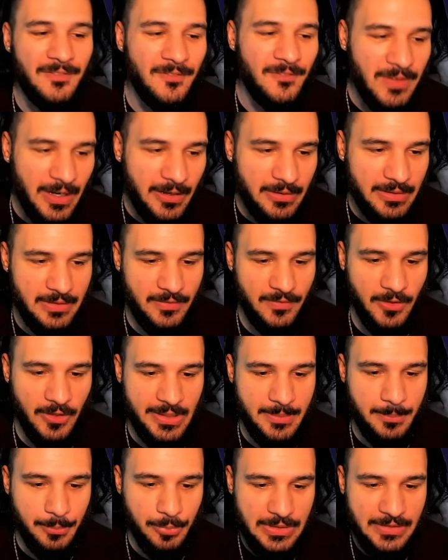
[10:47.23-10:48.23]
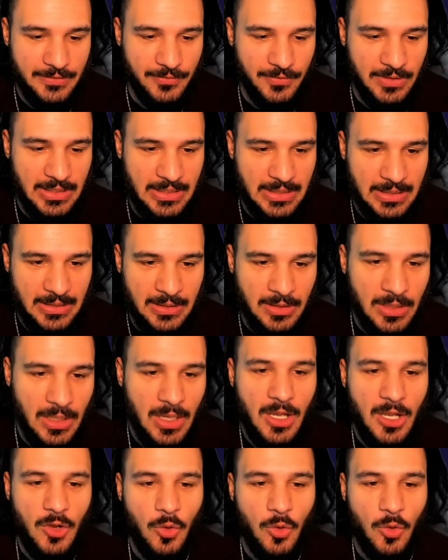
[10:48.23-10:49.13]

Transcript: very, very briefly here.